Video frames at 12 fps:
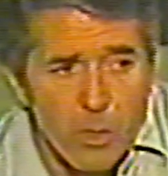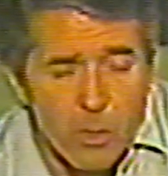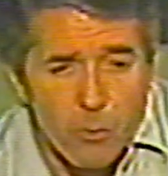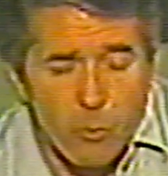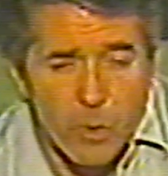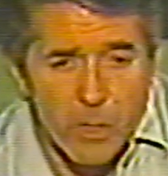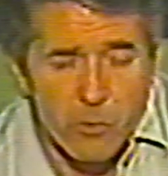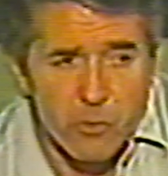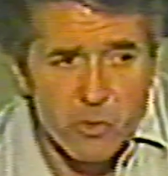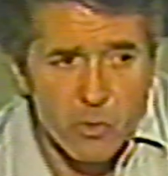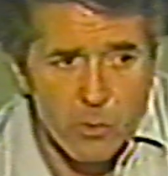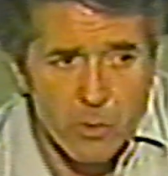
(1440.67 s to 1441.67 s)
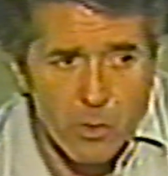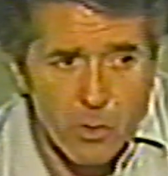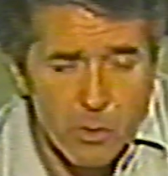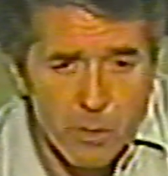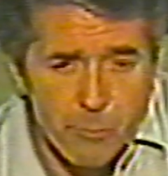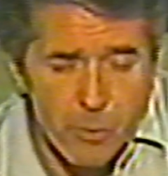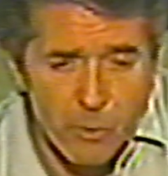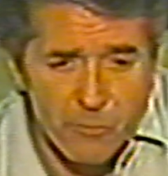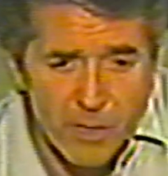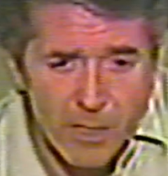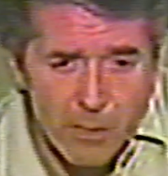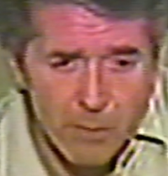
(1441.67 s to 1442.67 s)
when you're showing the dog in
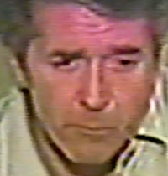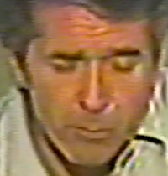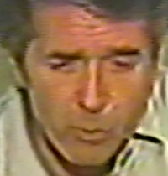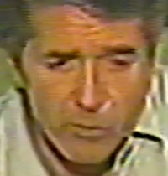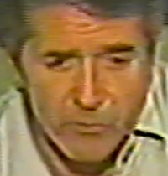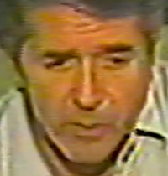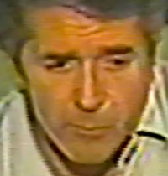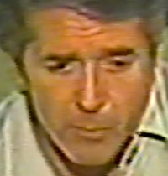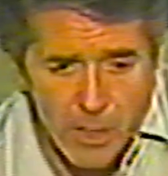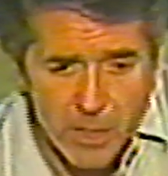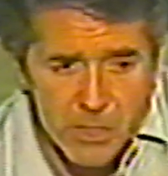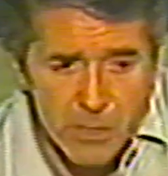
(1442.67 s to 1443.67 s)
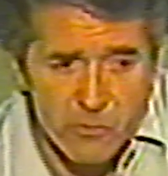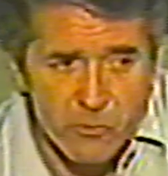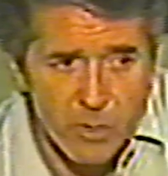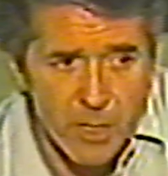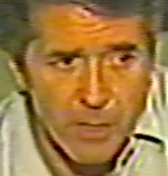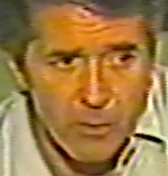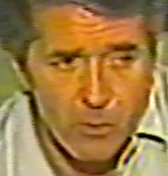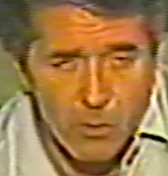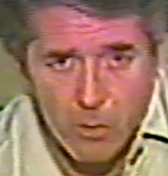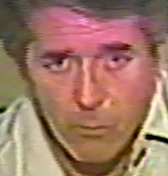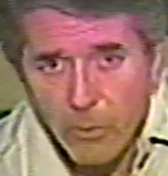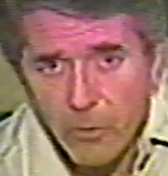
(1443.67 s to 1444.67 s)
profile and moving him, as in a triangle,
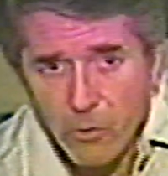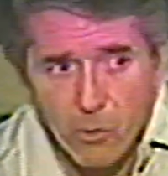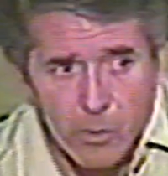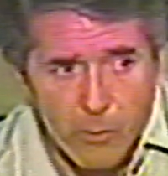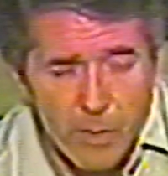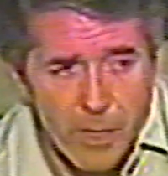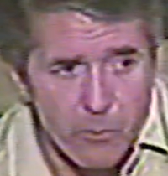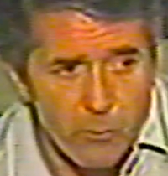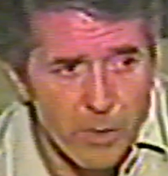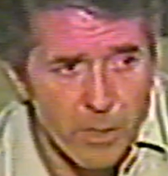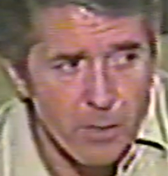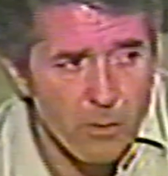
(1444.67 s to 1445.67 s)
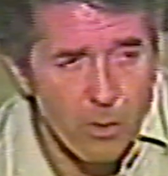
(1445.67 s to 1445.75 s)
or when you're going around the ring,